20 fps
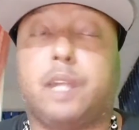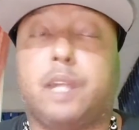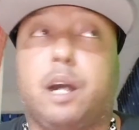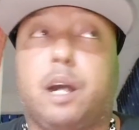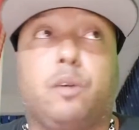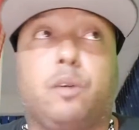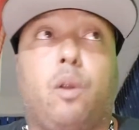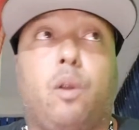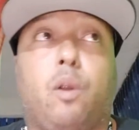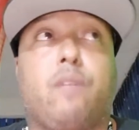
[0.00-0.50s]

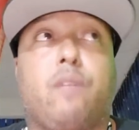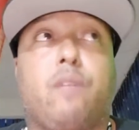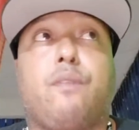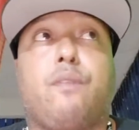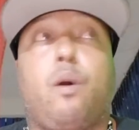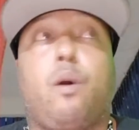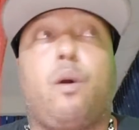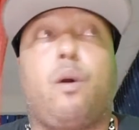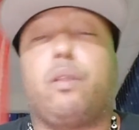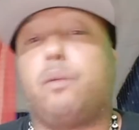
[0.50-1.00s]

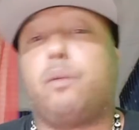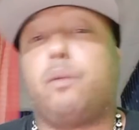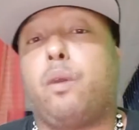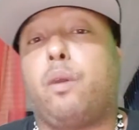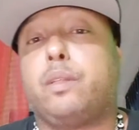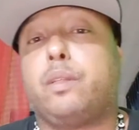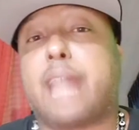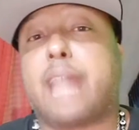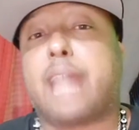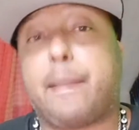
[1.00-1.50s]
All the
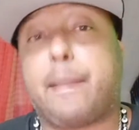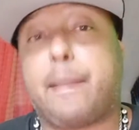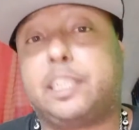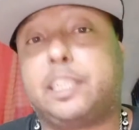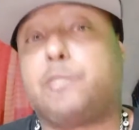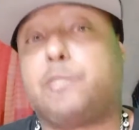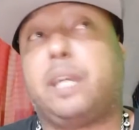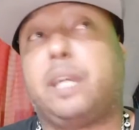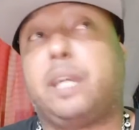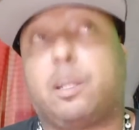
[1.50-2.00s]
damage is
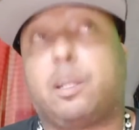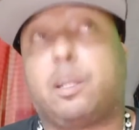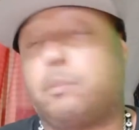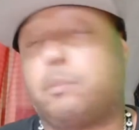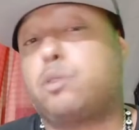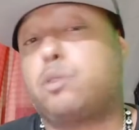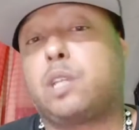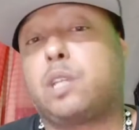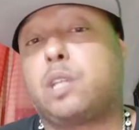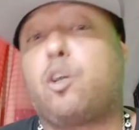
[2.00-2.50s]
being
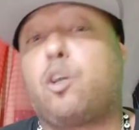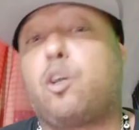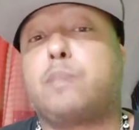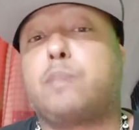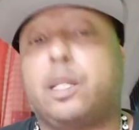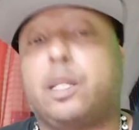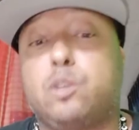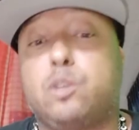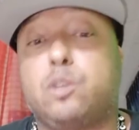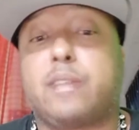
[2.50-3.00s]
mostly caused by
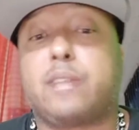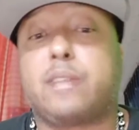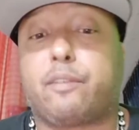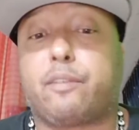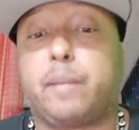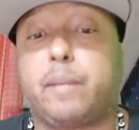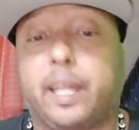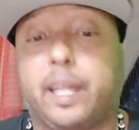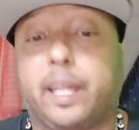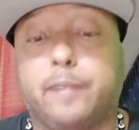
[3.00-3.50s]
dudes not from
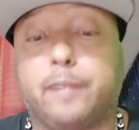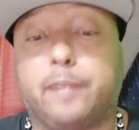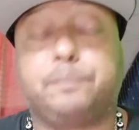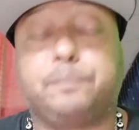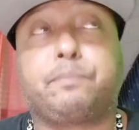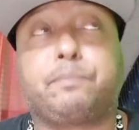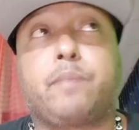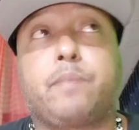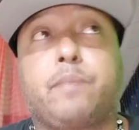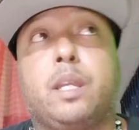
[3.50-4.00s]
Atlanta.
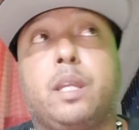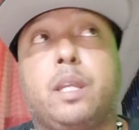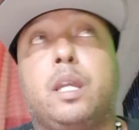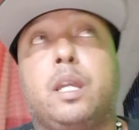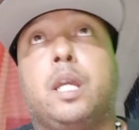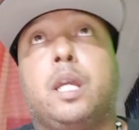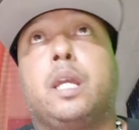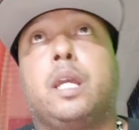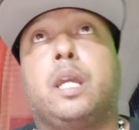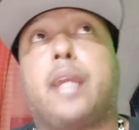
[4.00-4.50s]

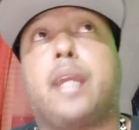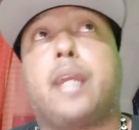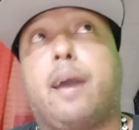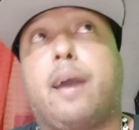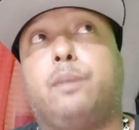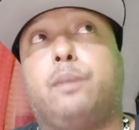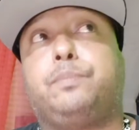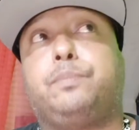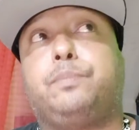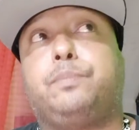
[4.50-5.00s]
Now,